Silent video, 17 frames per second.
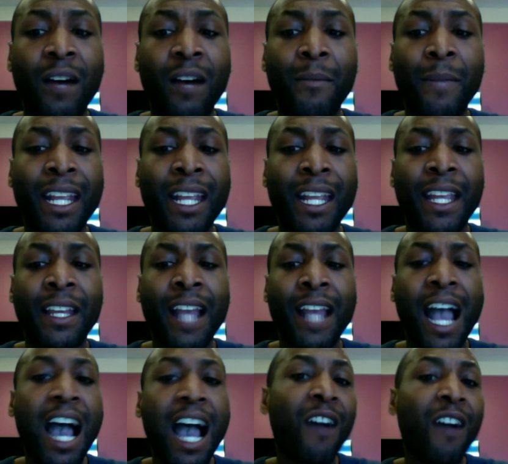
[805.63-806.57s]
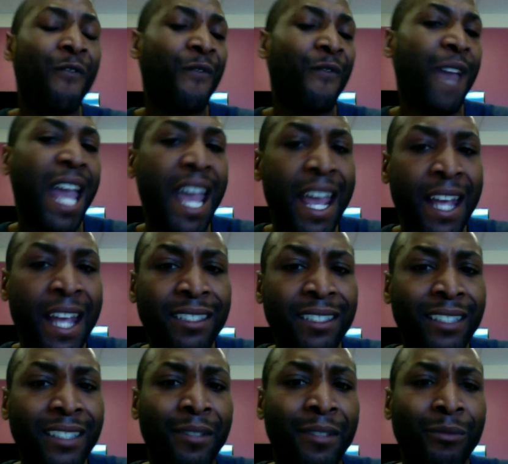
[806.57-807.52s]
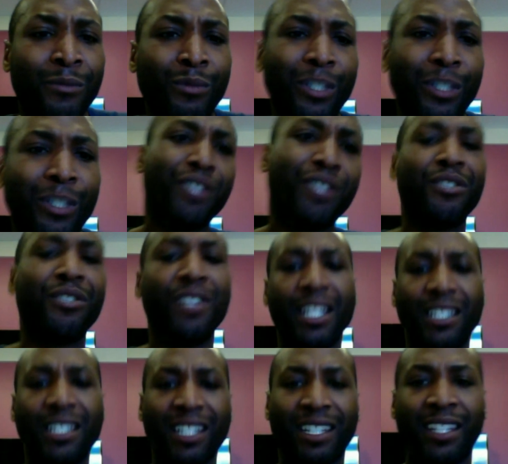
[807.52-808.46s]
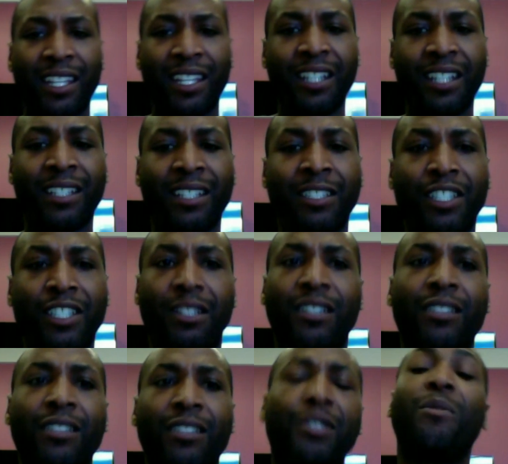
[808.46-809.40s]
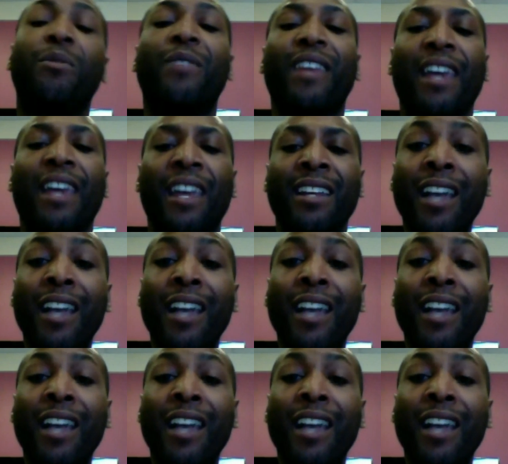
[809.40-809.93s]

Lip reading: And how fast, and what do you need to get to do that?